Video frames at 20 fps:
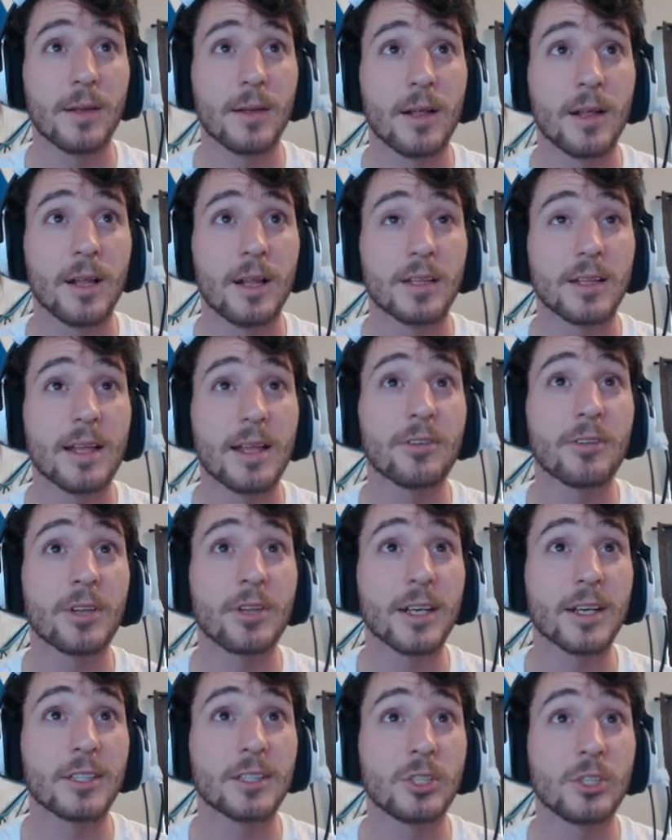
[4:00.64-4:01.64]
Left
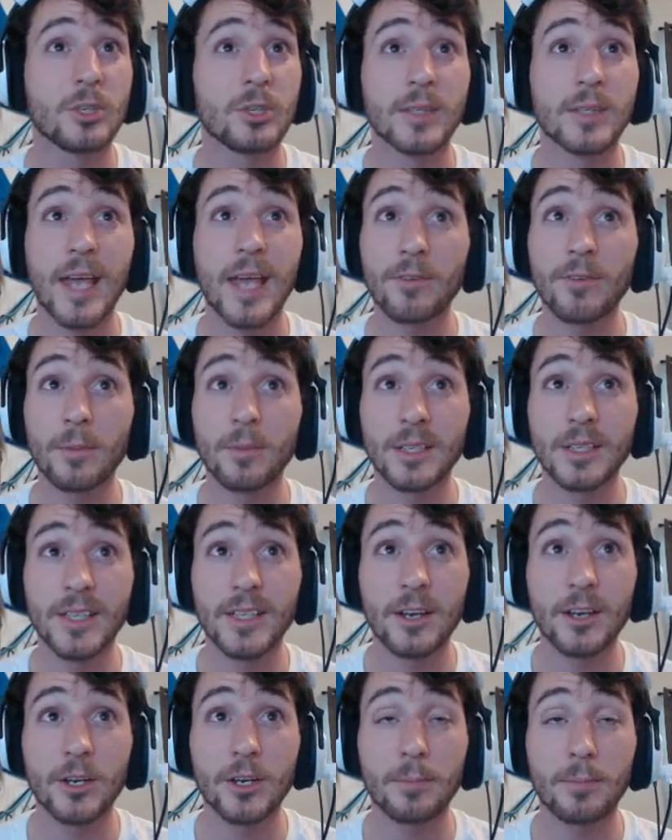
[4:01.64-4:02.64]
click to take from a
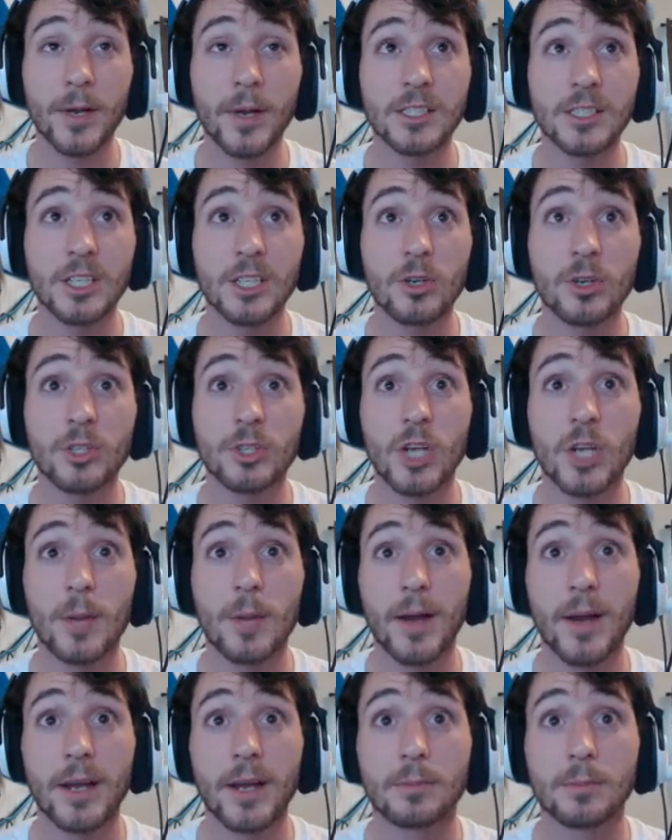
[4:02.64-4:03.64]
container. Press Q to drop
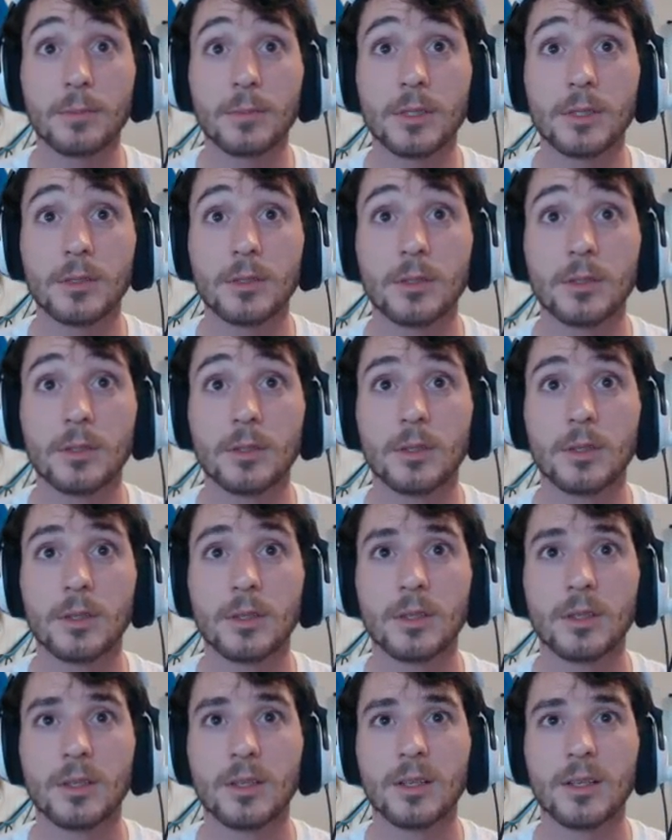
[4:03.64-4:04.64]
items.
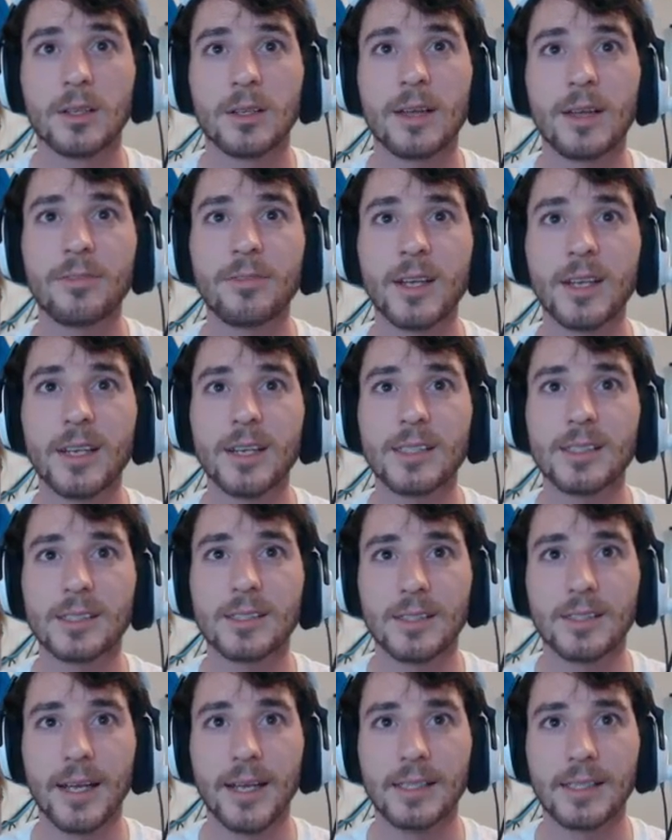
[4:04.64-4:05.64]
Left click is
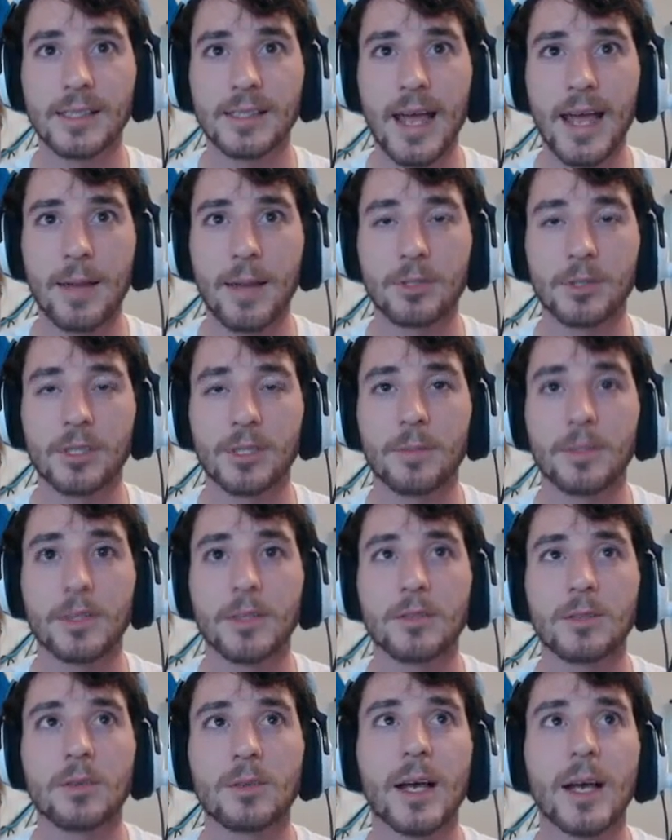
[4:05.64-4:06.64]
like stab or something.
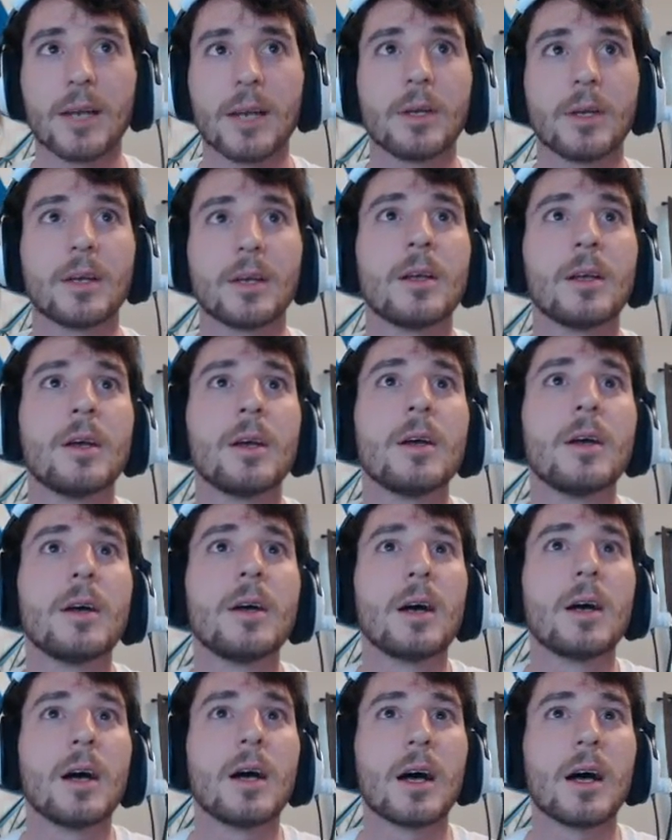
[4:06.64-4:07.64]
Don't lie to me.
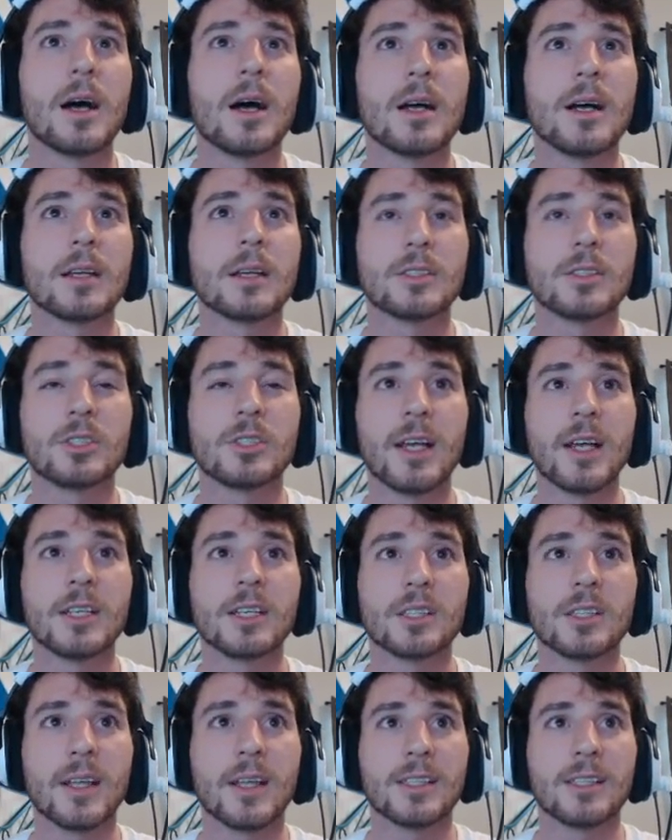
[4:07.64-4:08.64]
Change
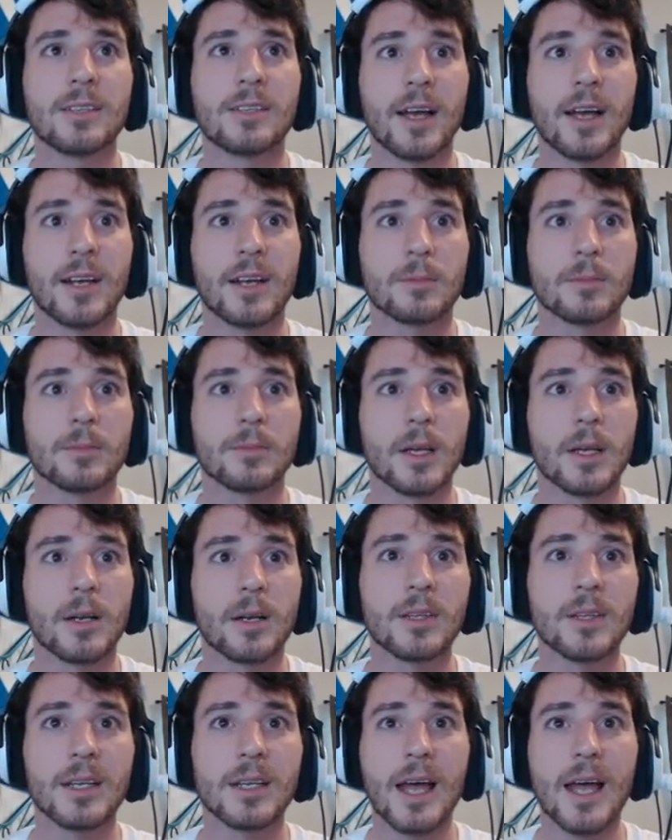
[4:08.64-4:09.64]
selected item. I don't
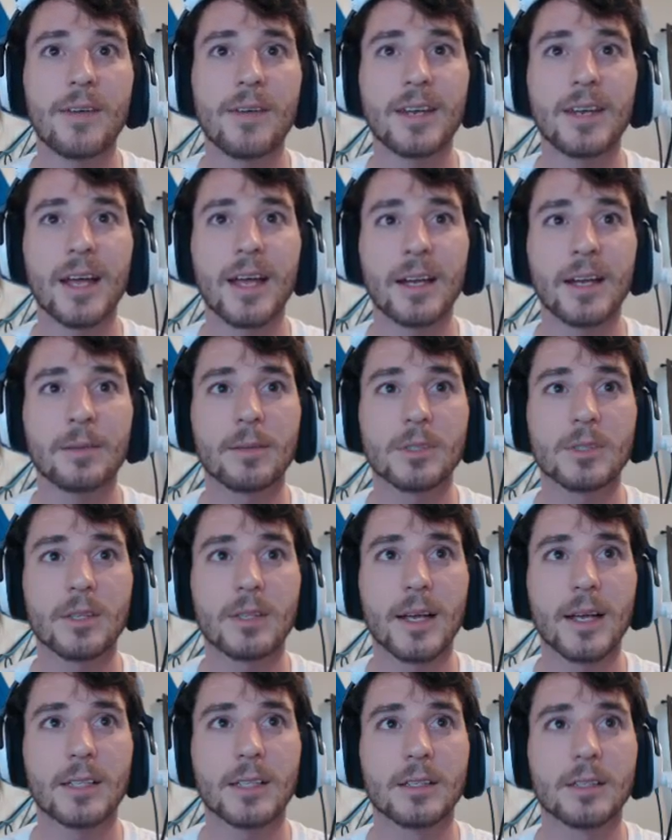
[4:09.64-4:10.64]
think I have any items
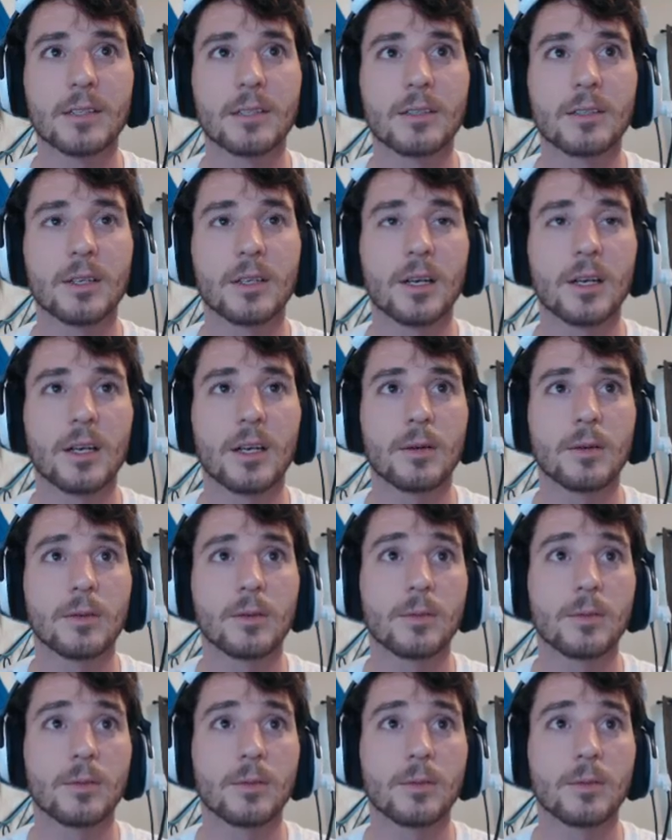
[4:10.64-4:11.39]
selected. I'm